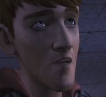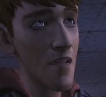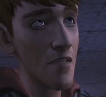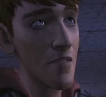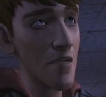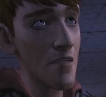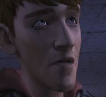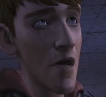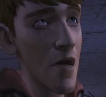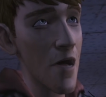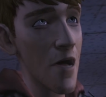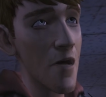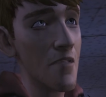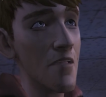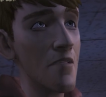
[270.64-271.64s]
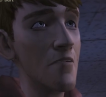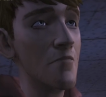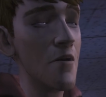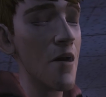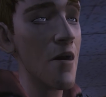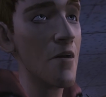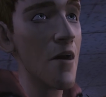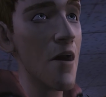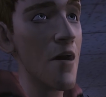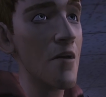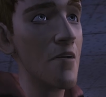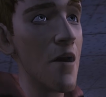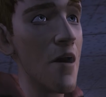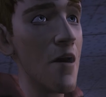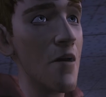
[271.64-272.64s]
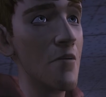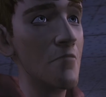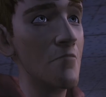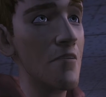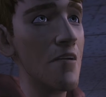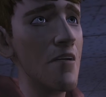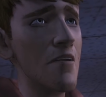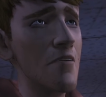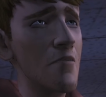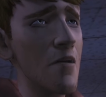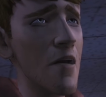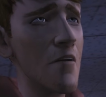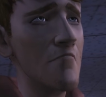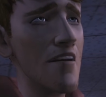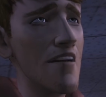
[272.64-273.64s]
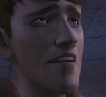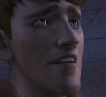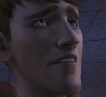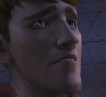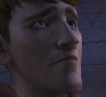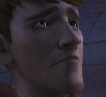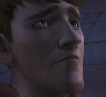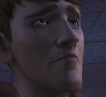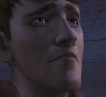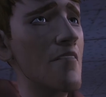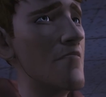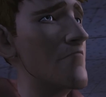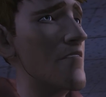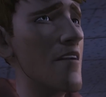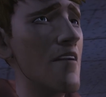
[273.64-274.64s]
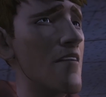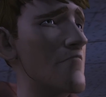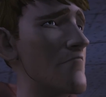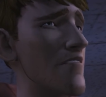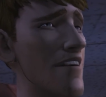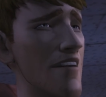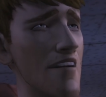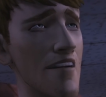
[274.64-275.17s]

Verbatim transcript: all of us in danger. Katjaa and Duck, it was all me. It was all